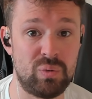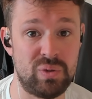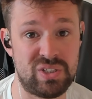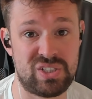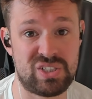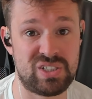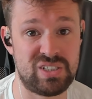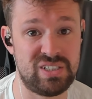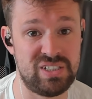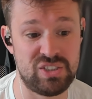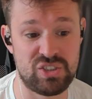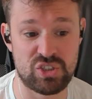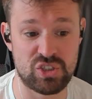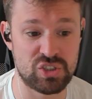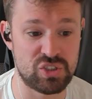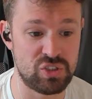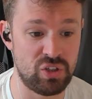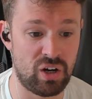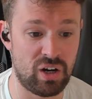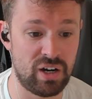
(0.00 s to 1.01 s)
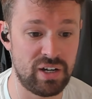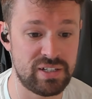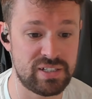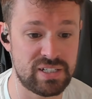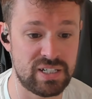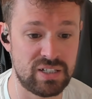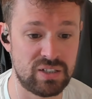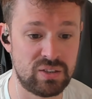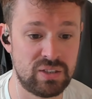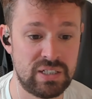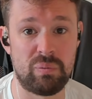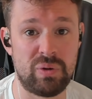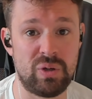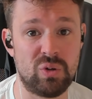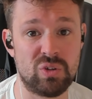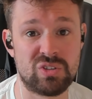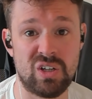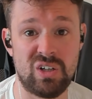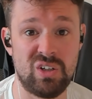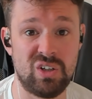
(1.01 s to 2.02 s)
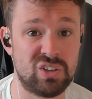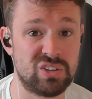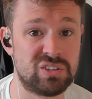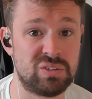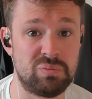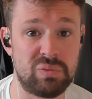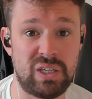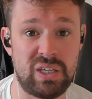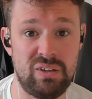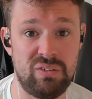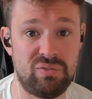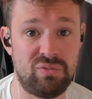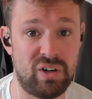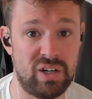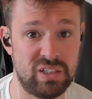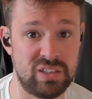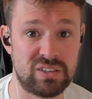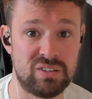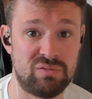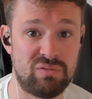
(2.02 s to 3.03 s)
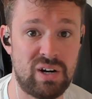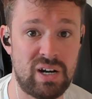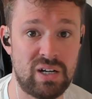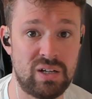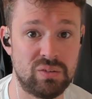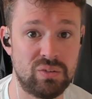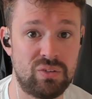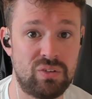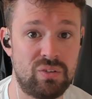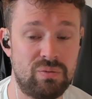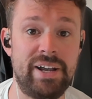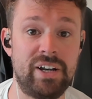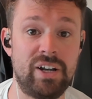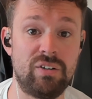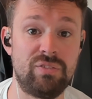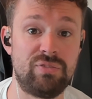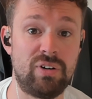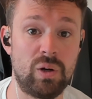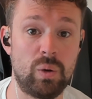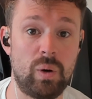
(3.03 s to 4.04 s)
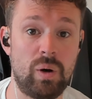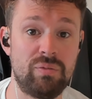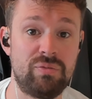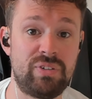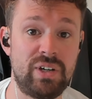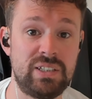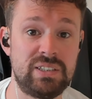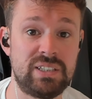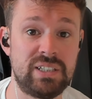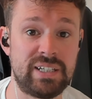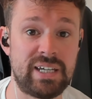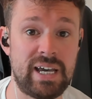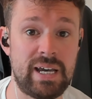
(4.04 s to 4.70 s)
which is just not ideal, and we also lost some key fights and rounds. And our follow-up Face It